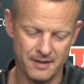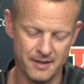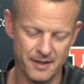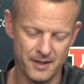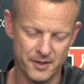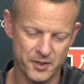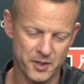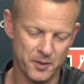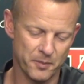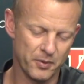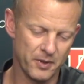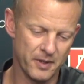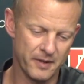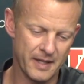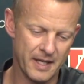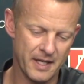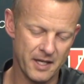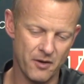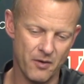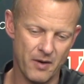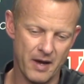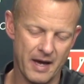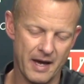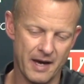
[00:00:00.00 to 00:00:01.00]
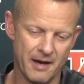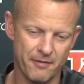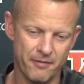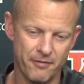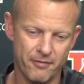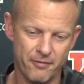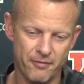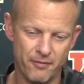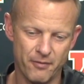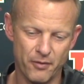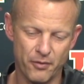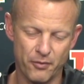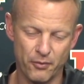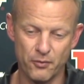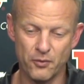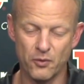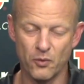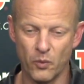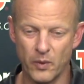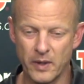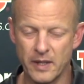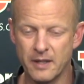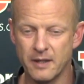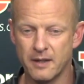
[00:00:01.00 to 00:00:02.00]
discipline that you have through the
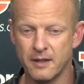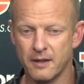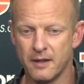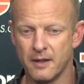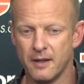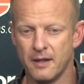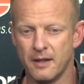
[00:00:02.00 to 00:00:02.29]
week